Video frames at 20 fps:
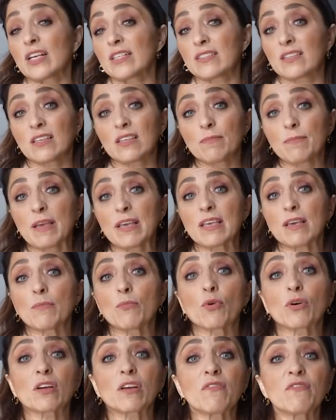It's gonna make it
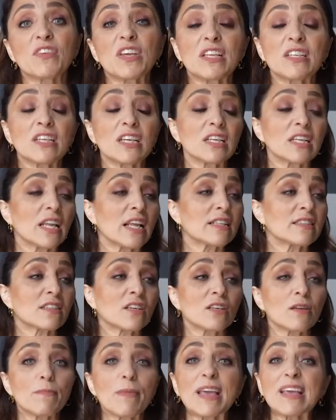more convenient. It's
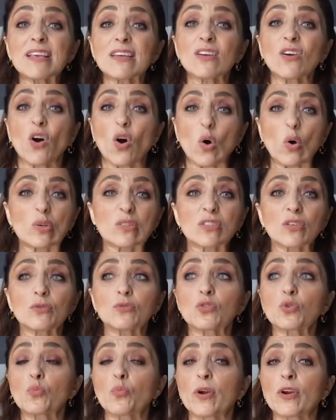gonna make it also
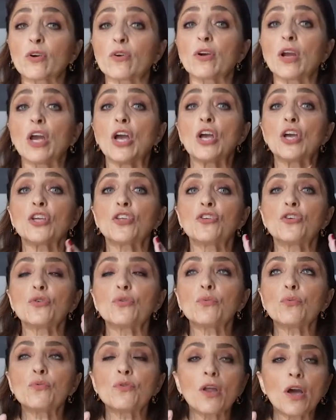to where
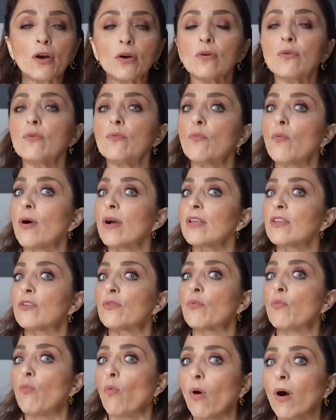you know what
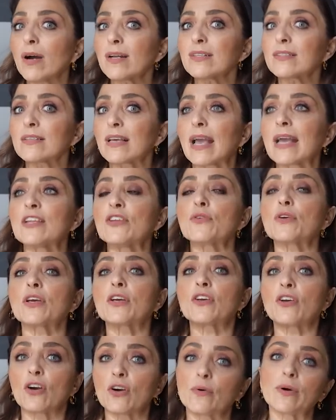you want and you
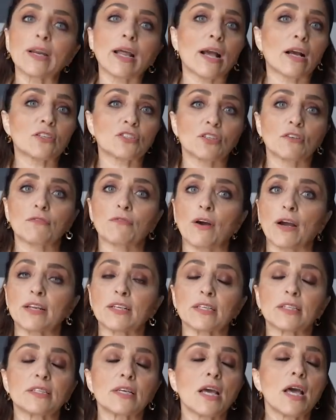can go and actually
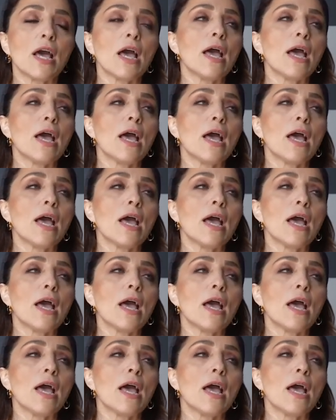find it.